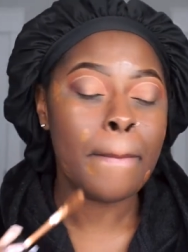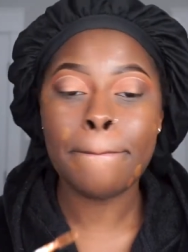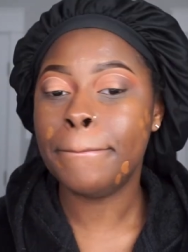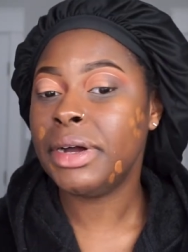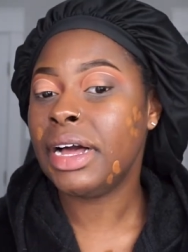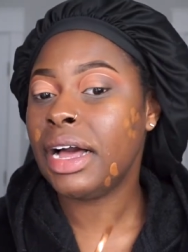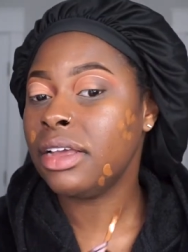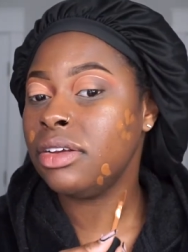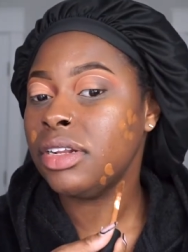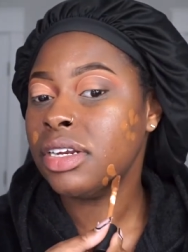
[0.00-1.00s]
But I
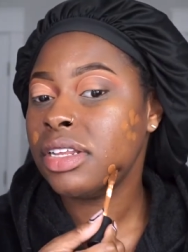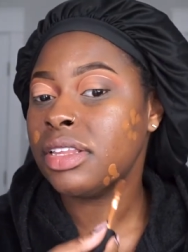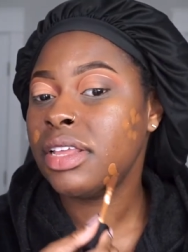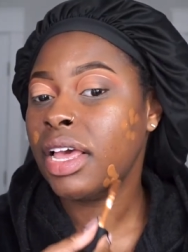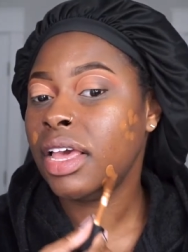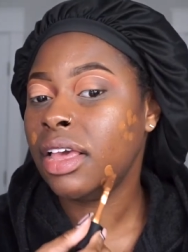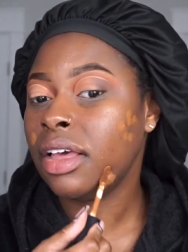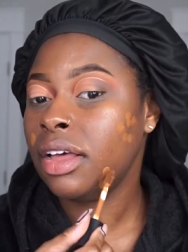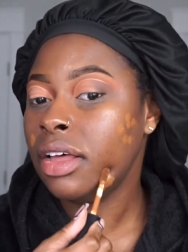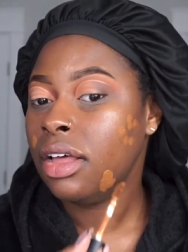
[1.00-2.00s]
usually just
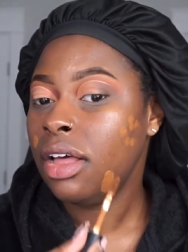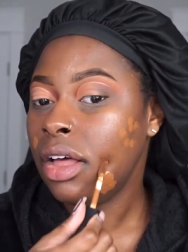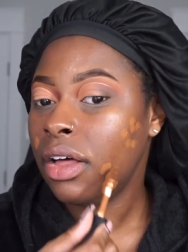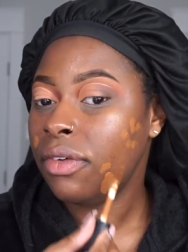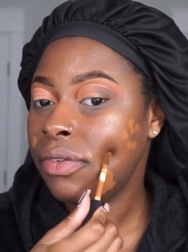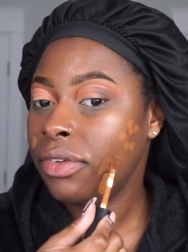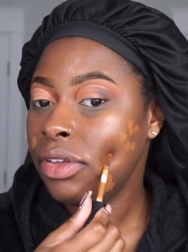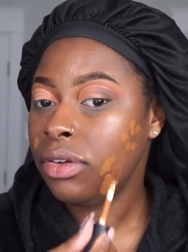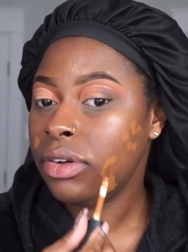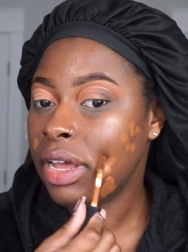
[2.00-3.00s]
take a
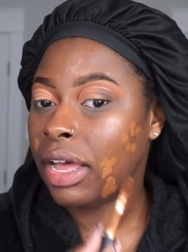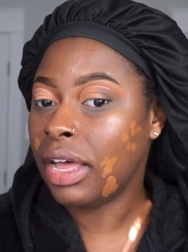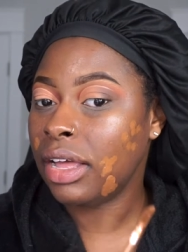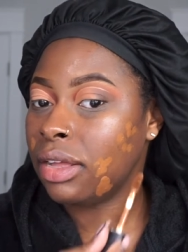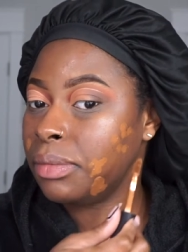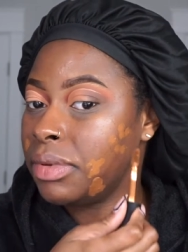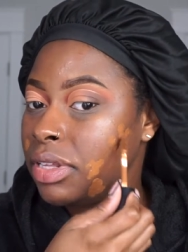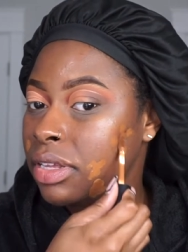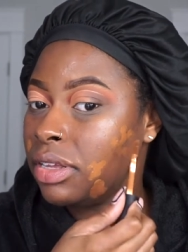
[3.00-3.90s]
few dabs